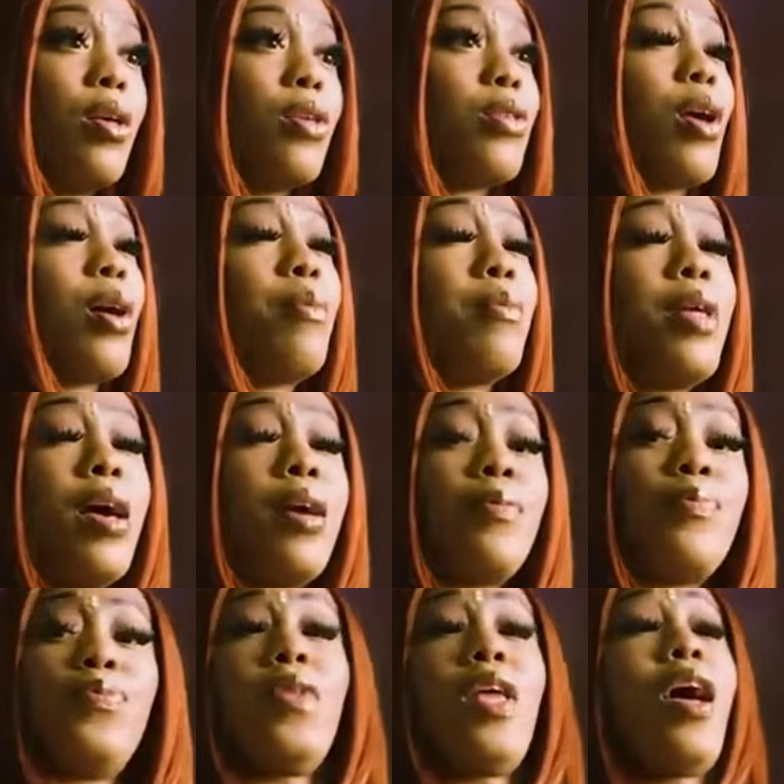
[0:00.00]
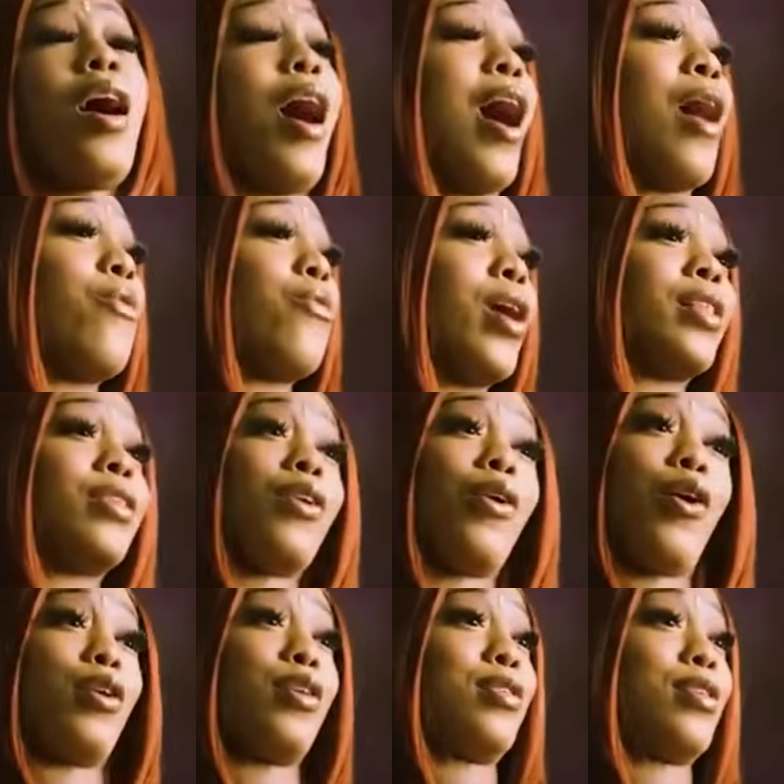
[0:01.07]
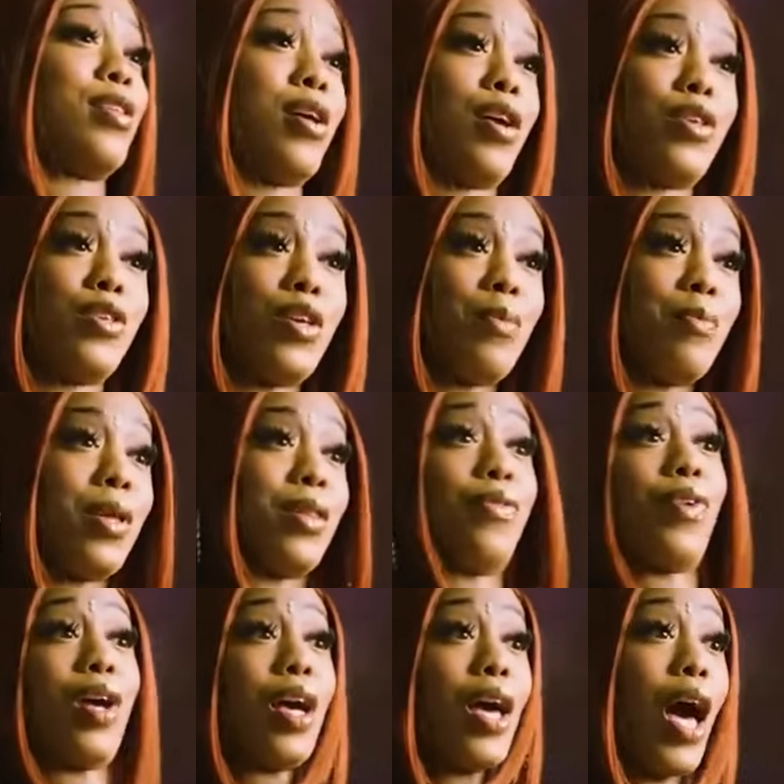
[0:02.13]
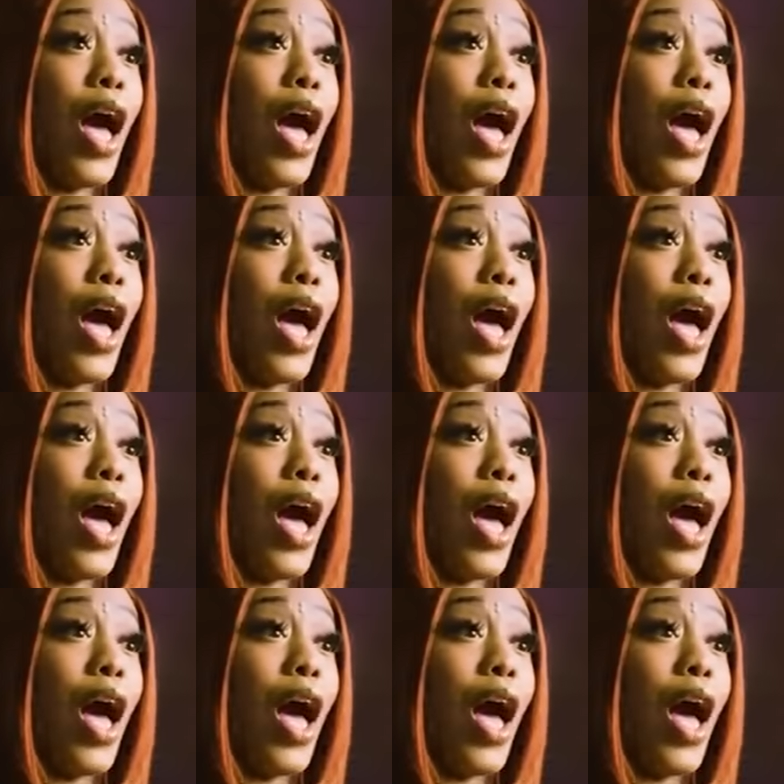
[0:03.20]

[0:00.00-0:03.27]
So I'm like, I read The Art of Seduction, motherfucker.